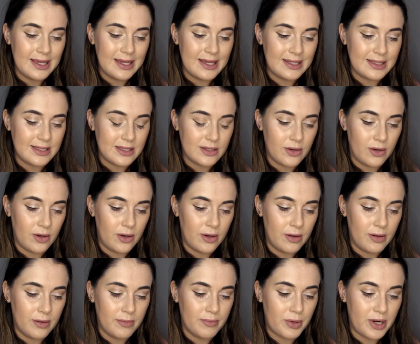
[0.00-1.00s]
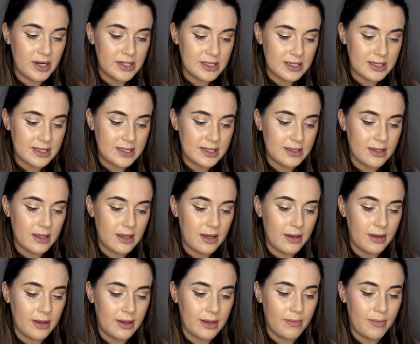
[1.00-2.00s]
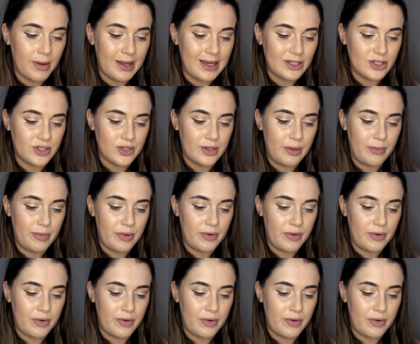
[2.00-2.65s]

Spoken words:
It's got brightens complexion,